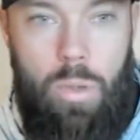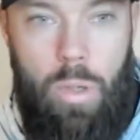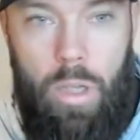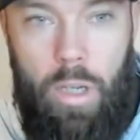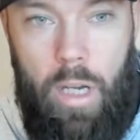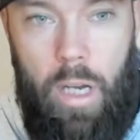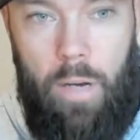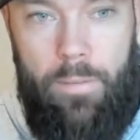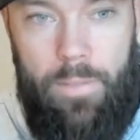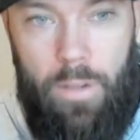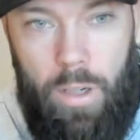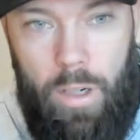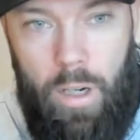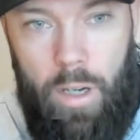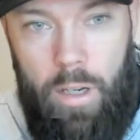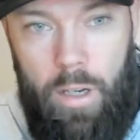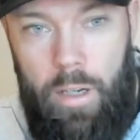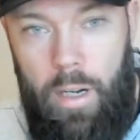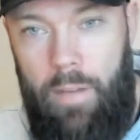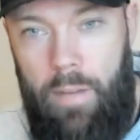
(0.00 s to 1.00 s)
We're looking for
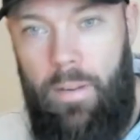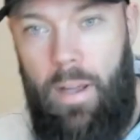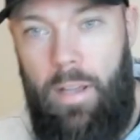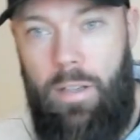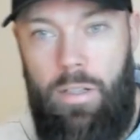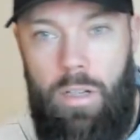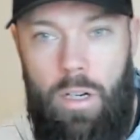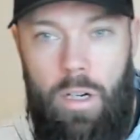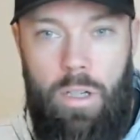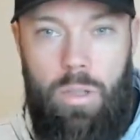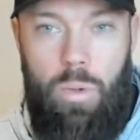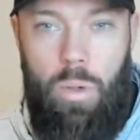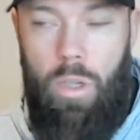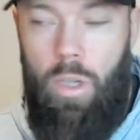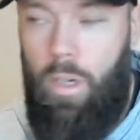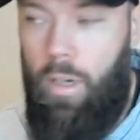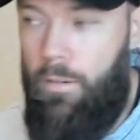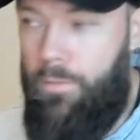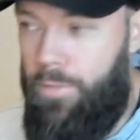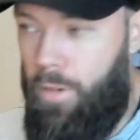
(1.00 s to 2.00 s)
good investors. We're
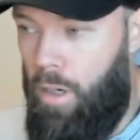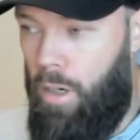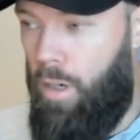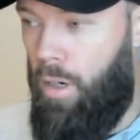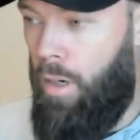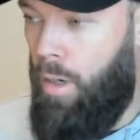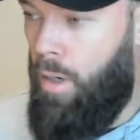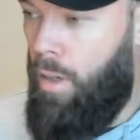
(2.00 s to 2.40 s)
looking for